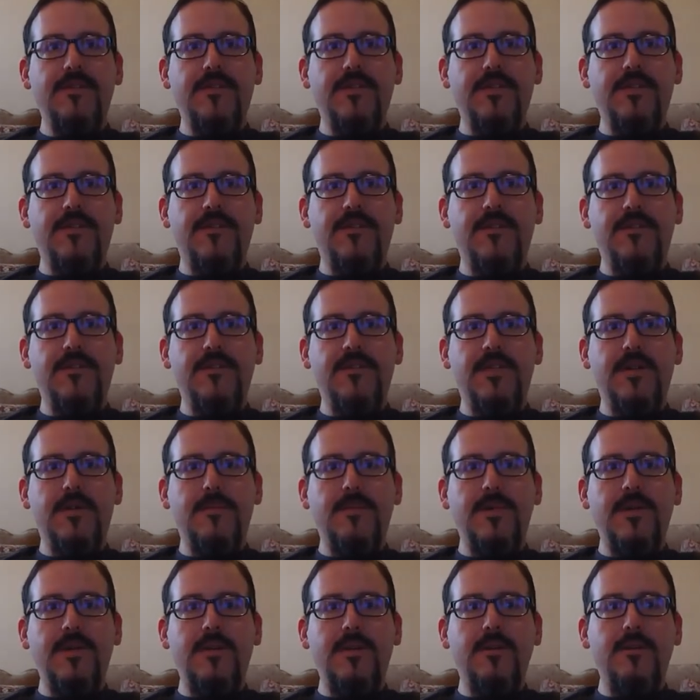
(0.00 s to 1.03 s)
It's just going to
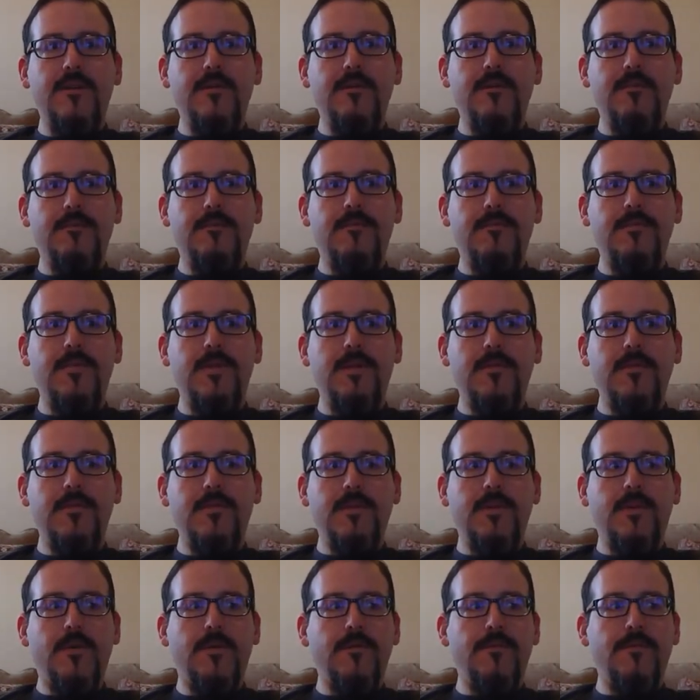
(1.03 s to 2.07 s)
make you,
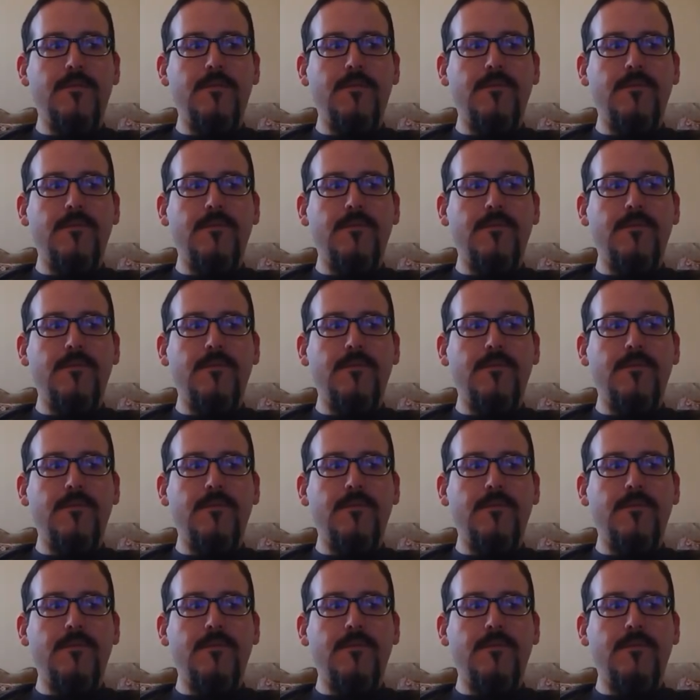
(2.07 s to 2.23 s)
go